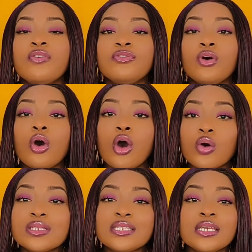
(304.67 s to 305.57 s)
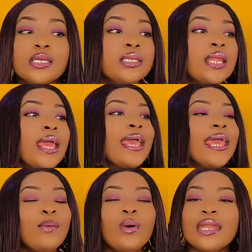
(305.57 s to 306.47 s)
for altering
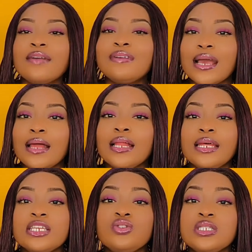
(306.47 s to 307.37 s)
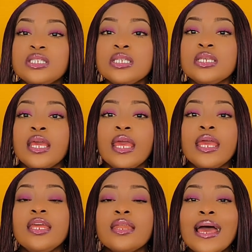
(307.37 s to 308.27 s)
whatever color that you see
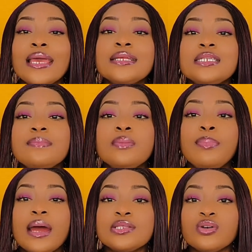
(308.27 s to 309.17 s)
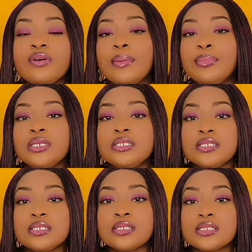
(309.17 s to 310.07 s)
in our intimate parts of our
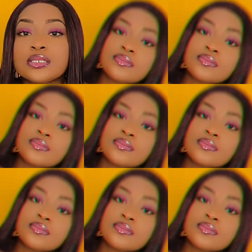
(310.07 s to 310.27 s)
bodies.